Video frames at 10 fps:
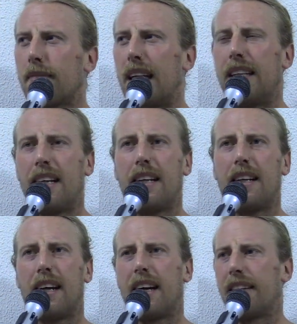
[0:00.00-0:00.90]
And then
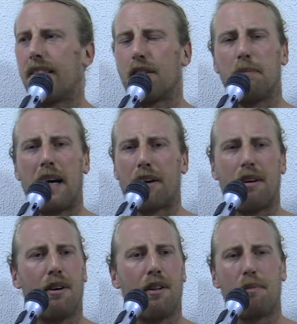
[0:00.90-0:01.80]
I turn back
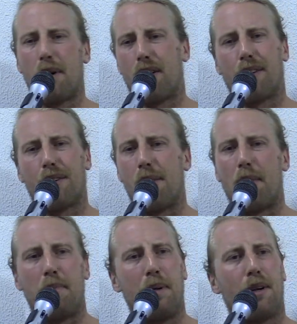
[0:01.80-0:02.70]
around to the bar, grab
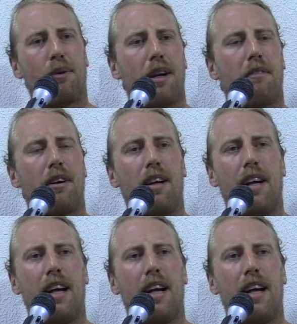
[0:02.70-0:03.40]
my beer or whatever.